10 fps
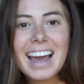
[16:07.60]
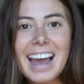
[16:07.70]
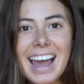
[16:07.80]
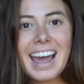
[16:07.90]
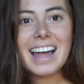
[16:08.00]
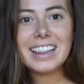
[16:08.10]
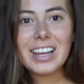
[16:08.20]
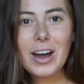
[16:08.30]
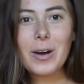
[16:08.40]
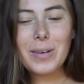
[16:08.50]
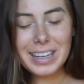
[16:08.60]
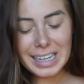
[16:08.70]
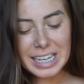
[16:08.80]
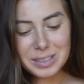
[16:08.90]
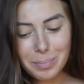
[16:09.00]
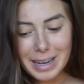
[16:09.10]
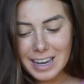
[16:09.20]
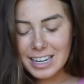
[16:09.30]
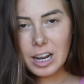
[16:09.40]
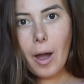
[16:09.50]
Hello, it has
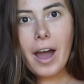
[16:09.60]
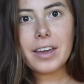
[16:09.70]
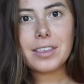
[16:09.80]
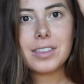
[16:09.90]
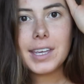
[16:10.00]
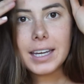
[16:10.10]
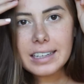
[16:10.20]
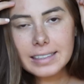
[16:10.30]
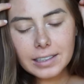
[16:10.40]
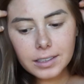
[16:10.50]
been, I think,